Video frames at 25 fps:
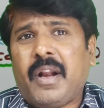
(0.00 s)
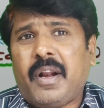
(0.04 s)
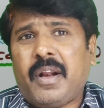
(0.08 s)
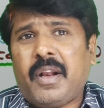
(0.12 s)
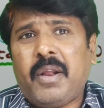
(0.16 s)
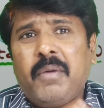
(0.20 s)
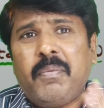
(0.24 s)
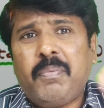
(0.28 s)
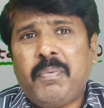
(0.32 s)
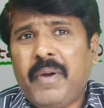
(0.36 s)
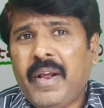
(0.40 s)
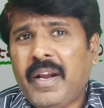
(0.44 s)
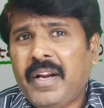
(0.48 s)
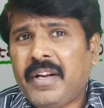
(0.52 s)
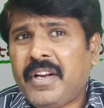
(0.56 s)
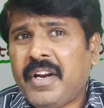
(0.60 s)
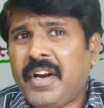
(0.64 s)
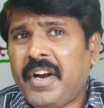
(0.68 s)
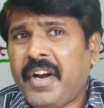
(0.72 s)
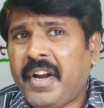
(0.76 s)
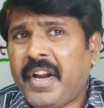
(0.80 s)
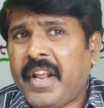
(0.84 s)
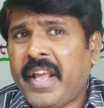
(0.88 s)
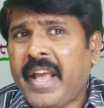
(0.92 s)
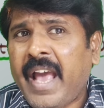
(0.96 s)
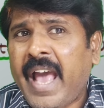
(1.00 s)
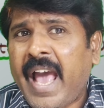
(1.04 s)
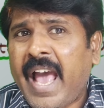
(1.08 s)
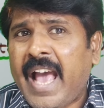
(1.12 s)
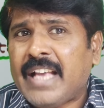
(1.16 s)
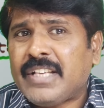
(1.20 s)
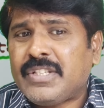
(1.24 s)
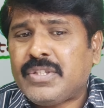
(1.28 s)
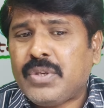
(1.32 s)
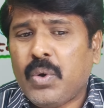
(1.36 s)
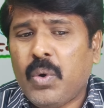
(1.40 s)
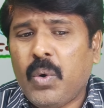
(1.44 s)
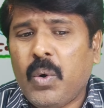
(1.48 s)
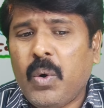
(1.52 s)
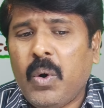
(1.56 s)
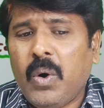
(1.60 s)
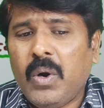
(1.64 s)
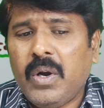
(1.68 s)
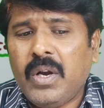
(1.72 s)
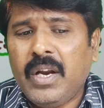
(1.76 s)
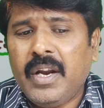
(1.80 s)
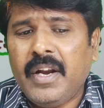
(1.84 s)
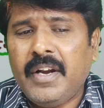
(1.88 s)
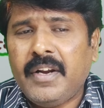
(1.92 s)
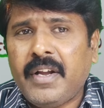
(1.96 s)
reflected ray has
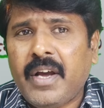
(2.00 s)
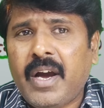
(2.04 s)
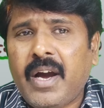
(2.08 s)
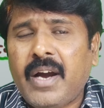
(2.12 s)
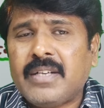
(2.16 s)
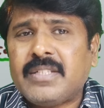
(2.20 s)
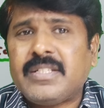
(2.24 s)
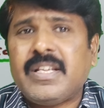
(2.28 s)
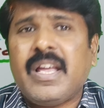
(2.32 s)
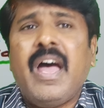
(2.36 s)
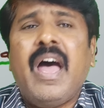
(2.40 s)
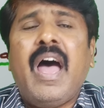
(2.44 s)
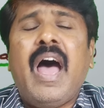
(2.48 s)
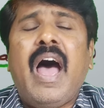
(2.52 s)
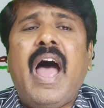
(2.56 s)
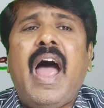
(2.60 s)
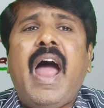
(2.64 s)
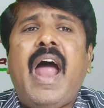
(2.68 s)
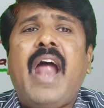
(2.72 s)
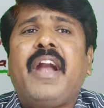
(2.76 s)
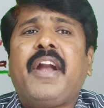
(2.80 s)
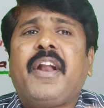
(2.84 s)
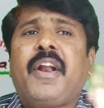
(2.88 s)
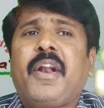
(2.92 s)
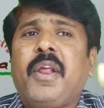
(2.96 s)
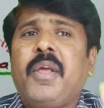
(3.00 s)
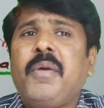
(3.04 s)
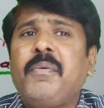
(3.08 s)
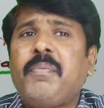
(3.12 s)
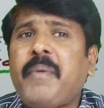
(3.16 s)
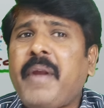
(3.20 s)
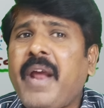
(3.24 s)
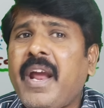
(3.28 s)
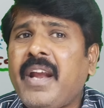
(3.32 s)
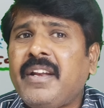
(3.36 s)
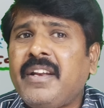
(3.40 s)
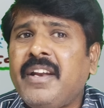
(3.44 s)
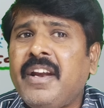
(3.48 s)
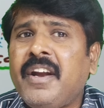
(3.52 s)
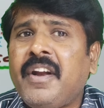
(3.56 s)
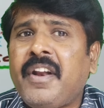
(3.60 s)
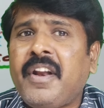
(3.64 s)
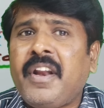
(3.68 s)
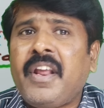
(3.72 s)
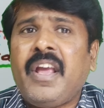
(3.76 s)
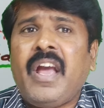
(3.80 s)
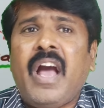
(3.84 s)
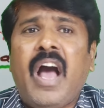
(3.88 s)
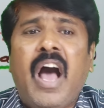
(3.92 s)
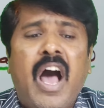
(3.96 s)
only dots, and refracted
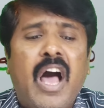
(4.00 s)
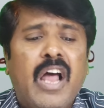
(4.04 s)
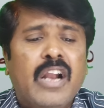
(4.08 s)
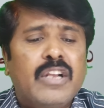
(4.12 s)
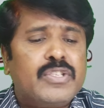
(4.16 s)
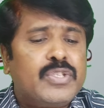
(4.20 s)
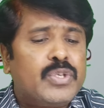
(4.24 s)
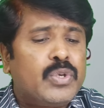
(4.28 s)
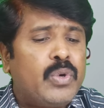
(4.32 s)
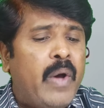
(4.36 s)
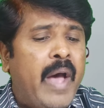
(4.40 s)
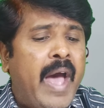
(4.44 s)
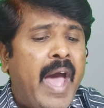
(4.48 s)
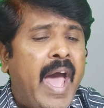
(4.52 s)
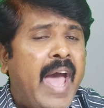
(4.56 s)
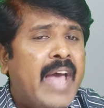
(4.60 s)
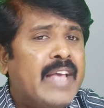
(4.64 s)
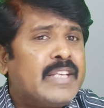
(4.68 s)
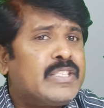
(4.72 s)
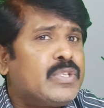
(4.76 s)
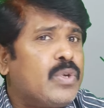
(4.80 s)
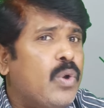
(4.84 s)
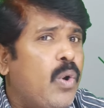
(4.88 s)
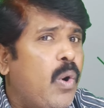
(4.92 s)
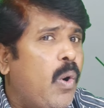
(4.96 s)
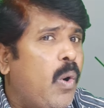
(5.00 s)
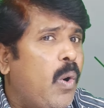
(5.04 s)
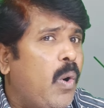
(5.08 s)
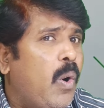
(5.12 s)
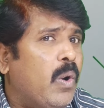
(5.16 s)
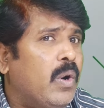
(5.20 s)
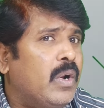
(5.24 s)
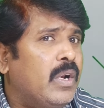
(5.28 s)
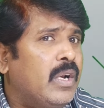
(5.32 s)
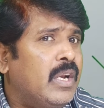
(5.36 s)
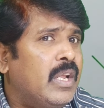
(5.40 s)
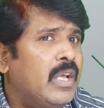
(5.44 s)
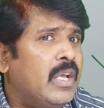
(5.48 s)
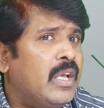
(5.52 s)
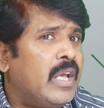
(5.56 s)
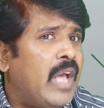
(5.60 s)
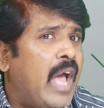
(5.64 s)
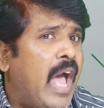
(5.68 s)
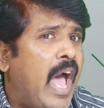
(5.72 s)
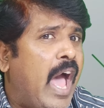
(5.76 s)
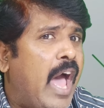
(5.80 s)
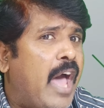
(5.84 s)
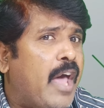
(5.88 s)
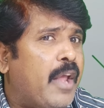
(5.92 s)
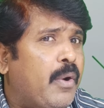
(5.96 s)
ray also has only
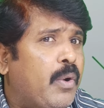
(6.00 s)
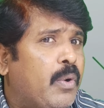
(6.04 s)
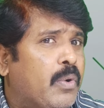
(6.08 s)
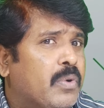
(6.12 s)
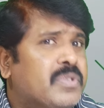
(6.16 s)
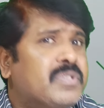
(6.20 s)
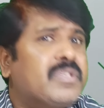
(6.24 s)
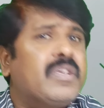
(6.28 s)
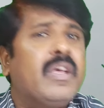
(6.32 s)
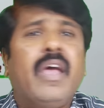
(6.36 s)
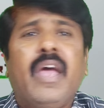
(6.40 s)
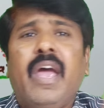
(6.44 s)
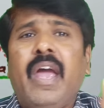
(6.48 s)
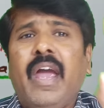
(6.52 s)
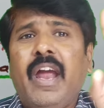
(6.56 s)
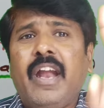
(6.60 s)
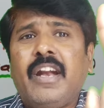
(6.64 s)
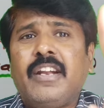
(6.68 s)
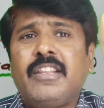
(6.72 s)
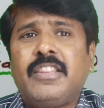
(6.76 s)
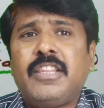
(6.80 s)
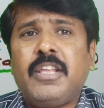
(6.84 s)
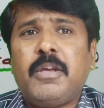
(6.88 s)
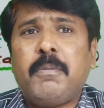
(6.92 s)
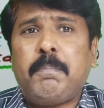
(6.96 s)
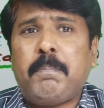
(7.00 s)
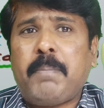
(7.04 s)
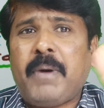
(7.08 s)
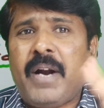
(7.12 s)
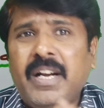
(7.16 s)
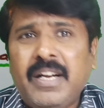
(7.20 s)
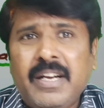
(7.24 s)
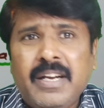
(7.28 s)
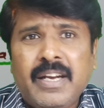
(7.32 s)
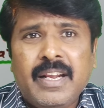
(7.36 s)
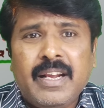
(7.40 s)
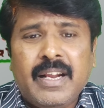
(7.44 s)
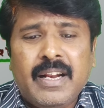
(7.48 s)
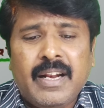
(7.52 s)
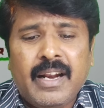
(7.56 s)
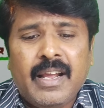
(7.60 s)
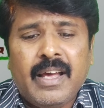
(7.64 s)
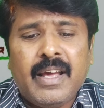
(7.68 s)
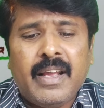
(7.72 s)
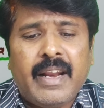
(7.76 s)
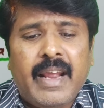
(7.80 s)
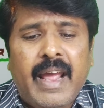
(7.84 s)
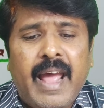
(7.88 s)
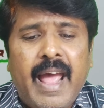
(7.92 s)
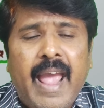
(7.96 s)
arrows at the
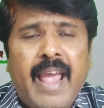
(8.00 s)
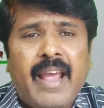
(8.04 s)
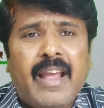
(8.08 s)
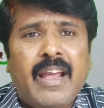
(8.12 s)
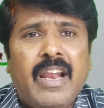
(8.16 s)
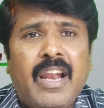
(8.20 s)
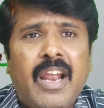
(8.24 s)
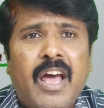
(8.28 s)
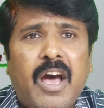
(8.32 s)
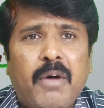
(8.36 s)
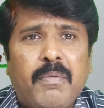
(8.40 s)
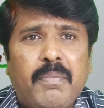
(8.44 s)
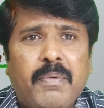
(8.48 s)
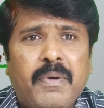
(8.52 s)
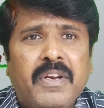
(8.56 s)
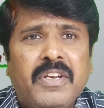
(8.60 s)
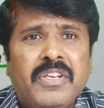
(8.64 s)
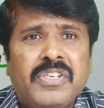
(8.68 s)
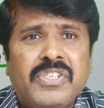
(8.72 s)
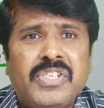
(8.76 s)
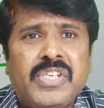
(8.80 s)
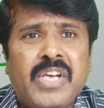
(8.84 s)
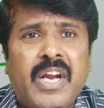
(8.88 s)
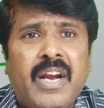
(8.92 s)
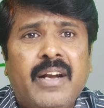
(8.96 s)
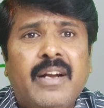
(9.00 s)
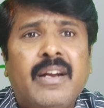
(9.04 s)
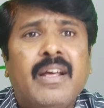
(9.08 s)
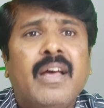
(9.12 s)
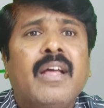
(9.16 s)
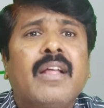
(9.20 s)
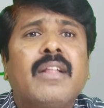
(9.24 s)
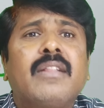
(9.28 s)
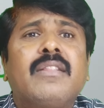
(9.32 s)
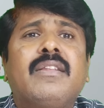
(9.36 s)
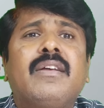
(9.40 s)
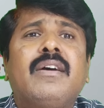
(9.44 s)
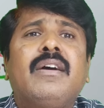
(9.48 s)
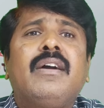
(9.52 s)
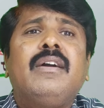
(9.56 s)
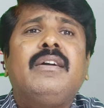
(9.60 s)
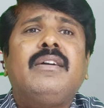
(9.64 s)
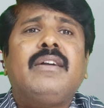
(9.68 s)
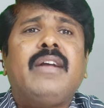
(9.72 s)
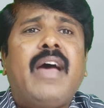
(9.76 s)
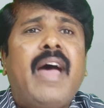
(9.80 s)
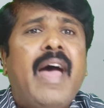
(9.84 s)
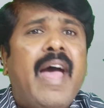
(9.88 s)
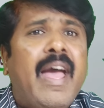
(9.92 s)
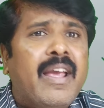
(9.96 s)
particular angle of incident.
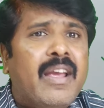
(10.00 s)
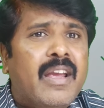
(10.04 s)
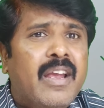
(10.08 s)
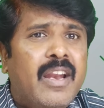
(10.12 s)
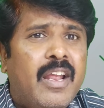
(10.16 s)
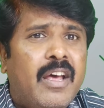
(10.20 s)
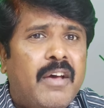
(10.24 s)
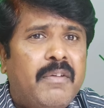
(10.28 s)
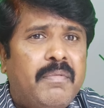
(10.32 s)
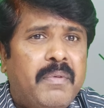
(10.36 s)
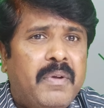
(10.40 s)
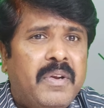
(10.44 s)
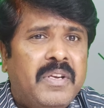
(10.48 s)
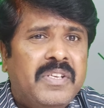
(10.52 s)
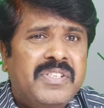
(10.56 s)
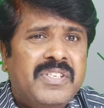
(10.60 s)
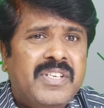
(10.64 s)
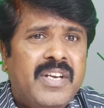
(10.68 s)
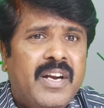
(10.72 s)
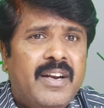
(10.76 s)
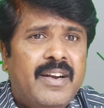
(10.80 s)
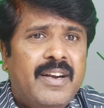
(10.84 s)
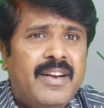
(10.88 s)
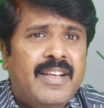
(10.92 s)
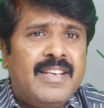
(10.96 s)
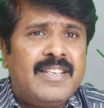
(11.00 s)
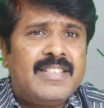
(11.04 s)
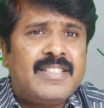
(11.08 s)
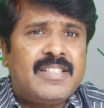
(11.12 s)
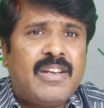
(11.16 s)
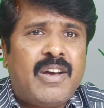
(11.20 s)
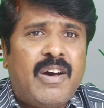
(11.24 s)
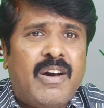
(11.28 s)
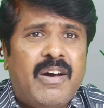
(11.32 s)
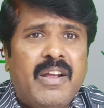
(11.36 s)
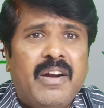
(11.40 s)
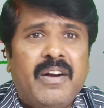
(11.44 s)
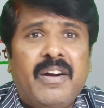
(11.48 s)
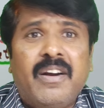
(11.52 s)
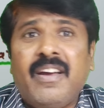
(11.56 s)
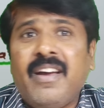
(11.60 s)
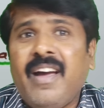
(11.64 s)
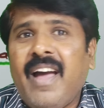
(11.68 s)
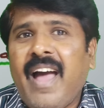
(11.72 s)
That angle of incident is called